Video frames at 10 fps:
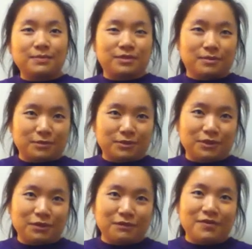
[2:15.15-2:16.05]
which I'm sure
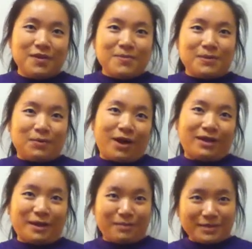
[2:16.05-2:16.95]
you've been
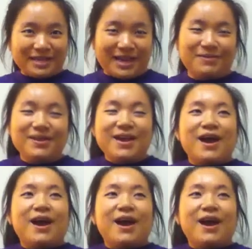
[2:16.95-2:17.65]
walking up and down,